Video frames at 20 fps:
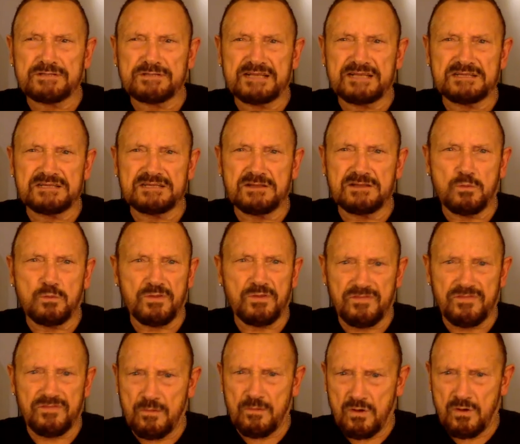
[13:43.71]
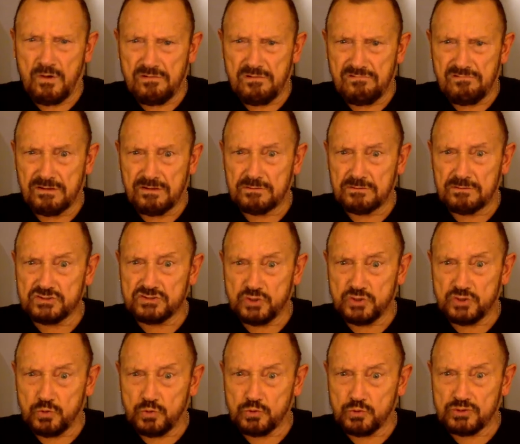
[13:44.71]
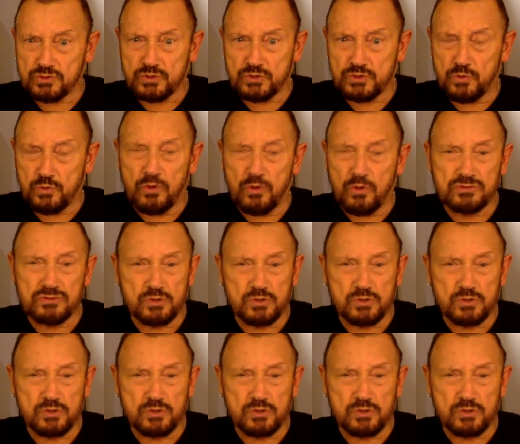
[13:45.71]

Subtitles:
I didn't know whether they were real swords or not,